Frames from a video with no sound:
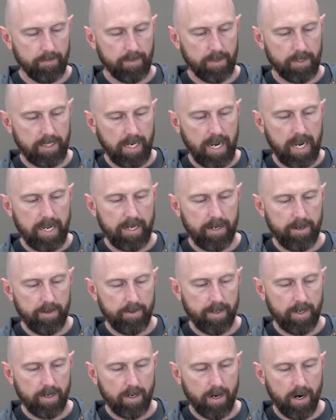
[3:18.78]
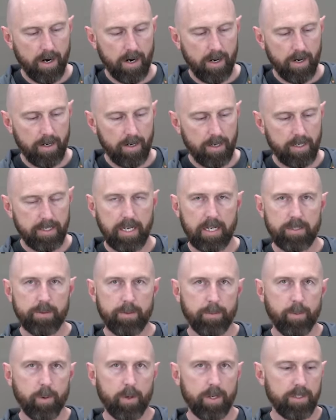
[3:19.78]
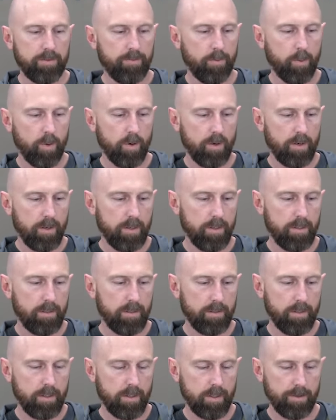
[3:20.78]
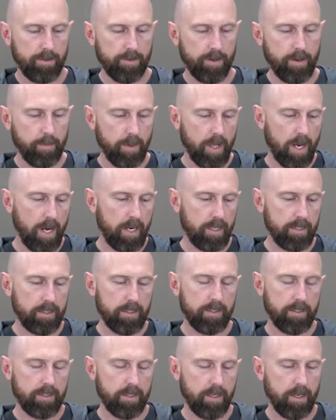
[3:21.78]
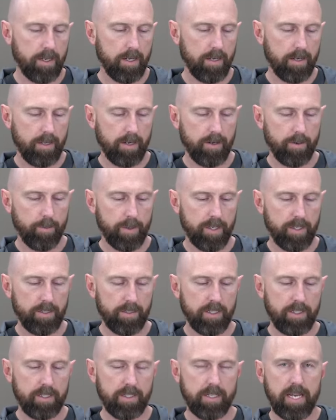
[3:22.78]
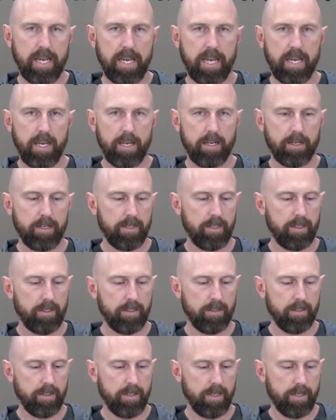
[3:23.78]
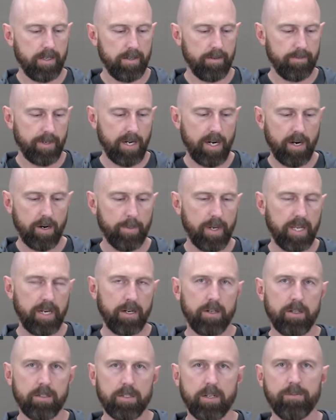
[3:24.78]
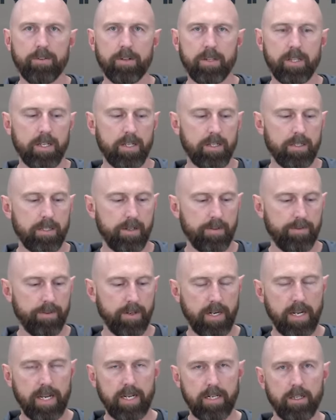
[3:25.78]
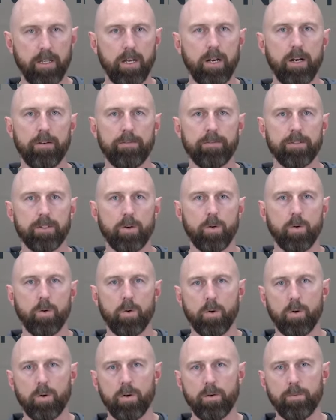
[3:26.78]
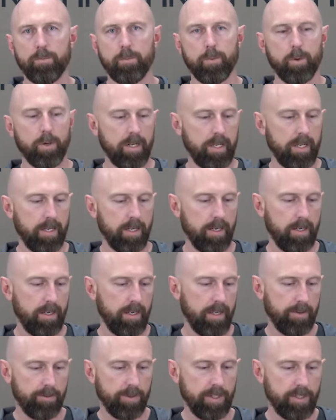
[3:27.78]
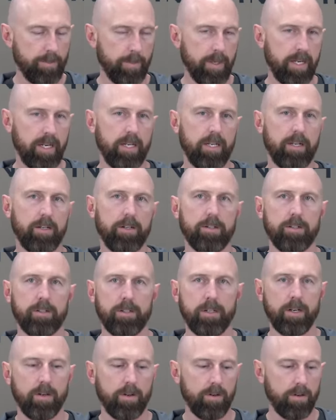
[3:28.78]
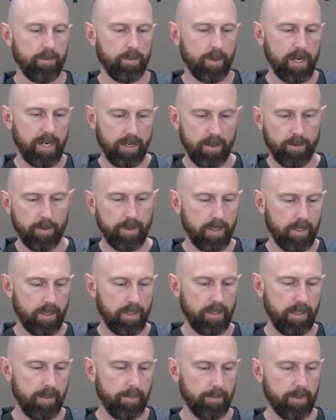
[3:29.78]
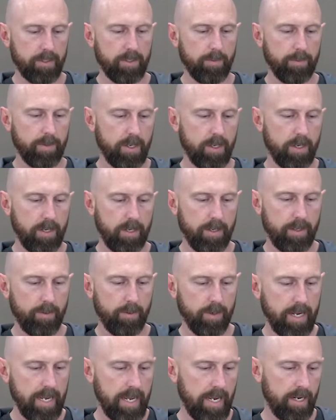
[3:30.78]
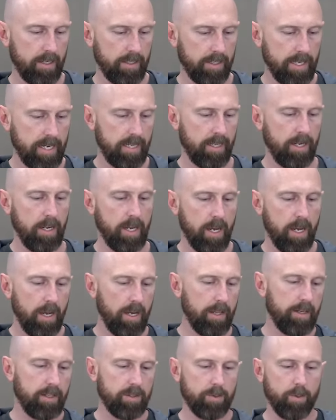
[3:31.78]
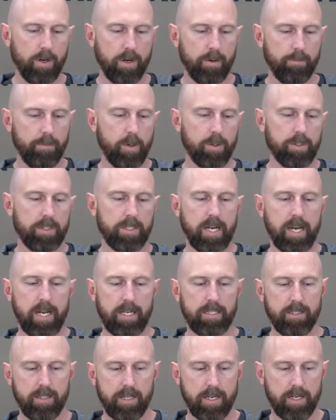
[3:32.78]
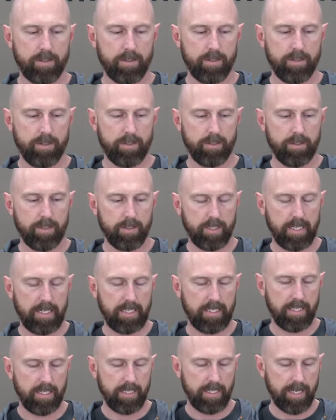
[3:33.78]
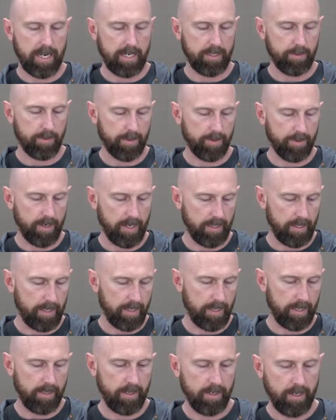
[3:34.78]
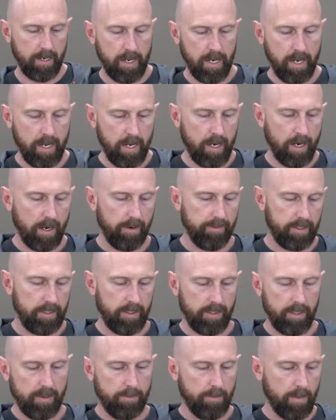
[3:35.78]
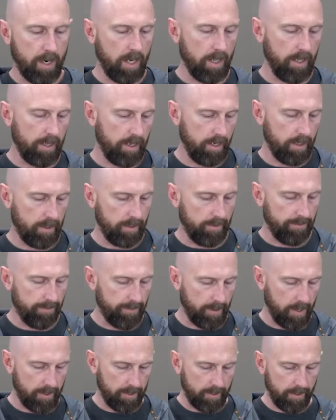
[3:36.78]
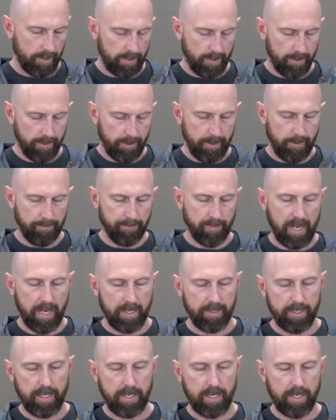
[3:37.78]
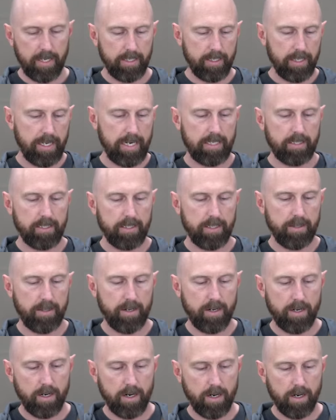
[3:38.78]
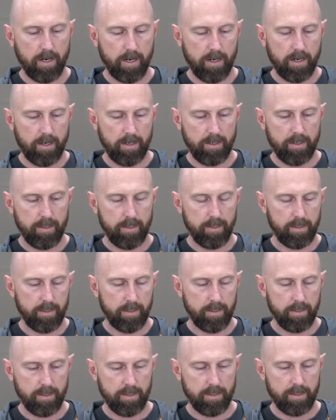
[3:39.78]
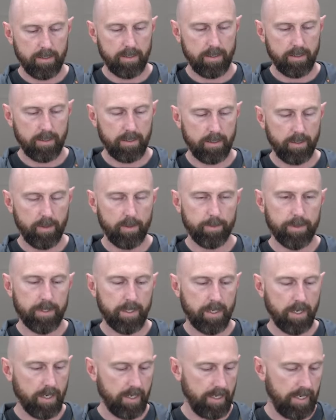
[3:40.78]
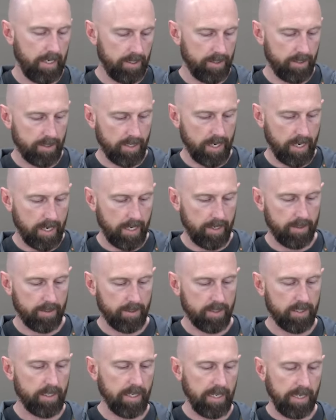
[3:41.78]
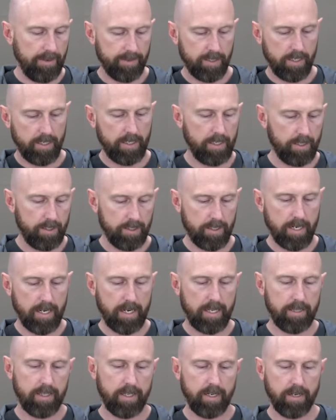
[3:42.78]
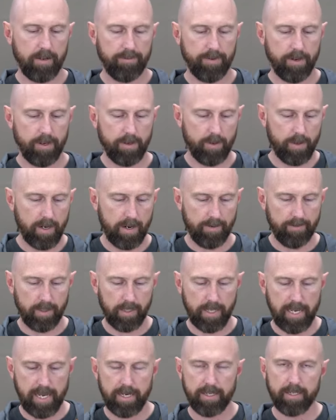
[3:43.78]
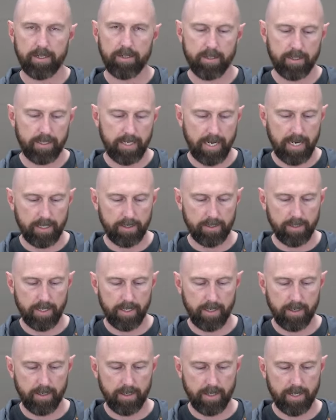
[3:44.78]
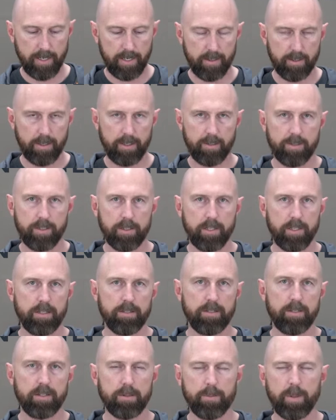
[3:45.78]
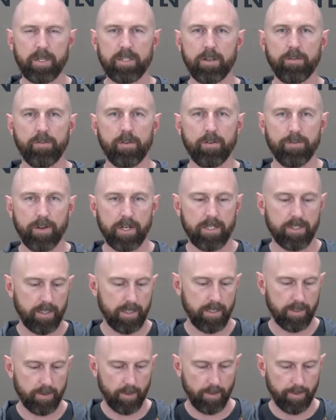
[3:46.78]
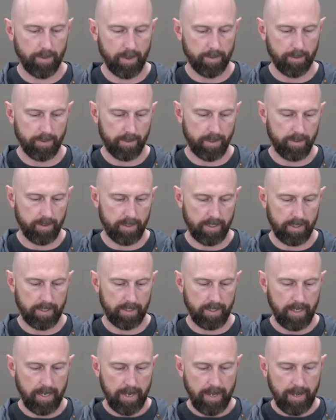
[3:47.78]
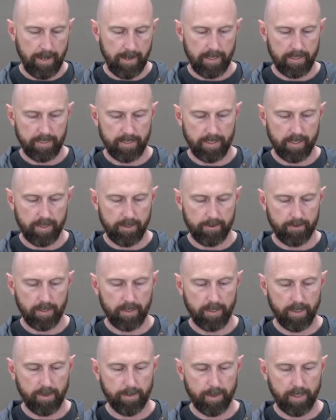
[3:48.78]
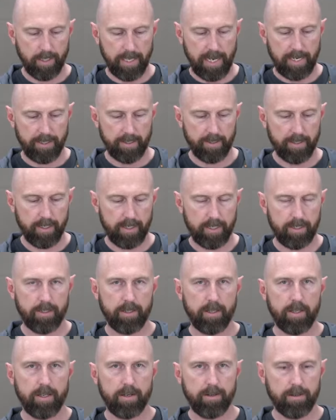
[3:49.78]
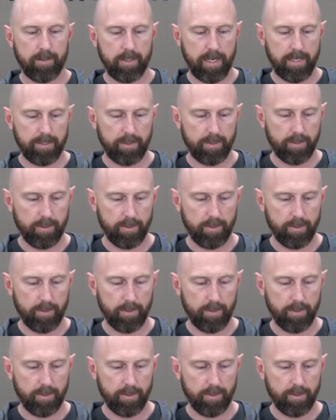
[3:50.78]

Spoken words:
side here, there are attachment points for grimlocks. You know, we use these to hang carabiners, different things, you know, if you're gonna hang gloves or put in a inReach mini or, you know, a radio with a clip or something on it, you wanna hang on that. There's one on both sides, allows you just easy attachment right there. Obviously the MOLLE on the front. And then lastly, there are loops on each side or sleeves on each side that if you have a lanyard attached here and are using this, especially for fishing is where people use this, is they'll clip a lanyard into the lanyard